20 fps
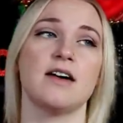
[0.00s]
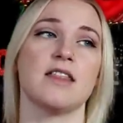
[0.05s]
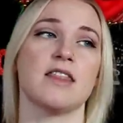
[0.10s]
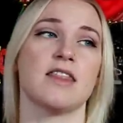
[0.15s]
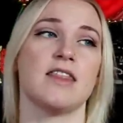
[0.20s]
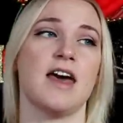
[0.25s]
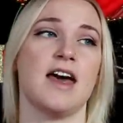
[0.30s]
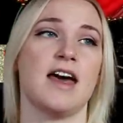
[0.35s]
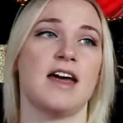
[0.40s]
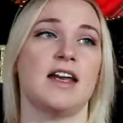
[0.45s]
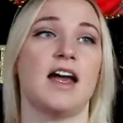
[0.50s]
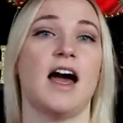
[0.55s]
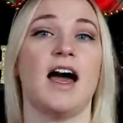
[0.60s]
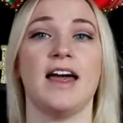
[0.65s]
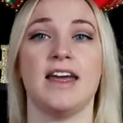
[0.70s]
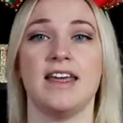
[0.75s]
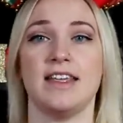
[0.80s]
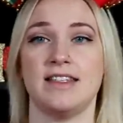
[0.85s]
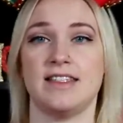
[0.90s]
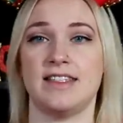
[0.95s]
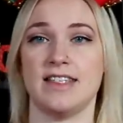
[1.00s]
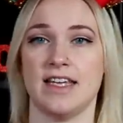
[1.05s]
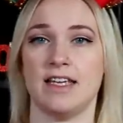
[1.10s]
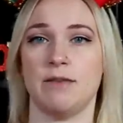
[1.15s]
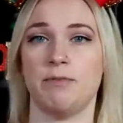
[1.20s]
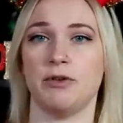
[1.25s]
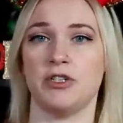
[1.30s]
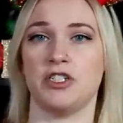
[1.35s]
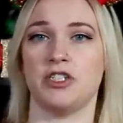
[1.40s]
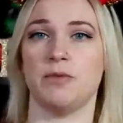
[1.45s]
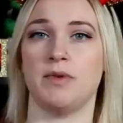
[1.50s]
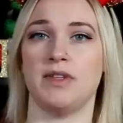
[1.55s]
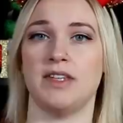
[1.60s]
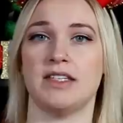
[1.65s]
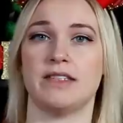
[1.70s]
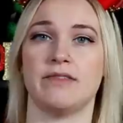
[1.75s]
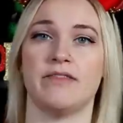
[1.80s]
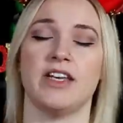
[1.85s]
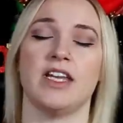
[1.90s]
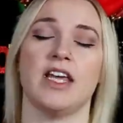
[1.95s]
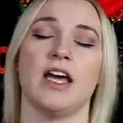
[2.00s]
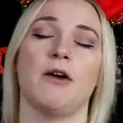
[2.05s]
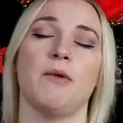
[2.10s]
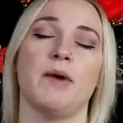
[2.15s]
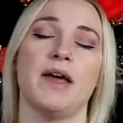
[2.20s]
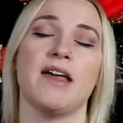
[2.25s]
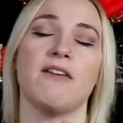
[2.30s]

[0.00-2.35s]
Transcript: then I did put you in this video.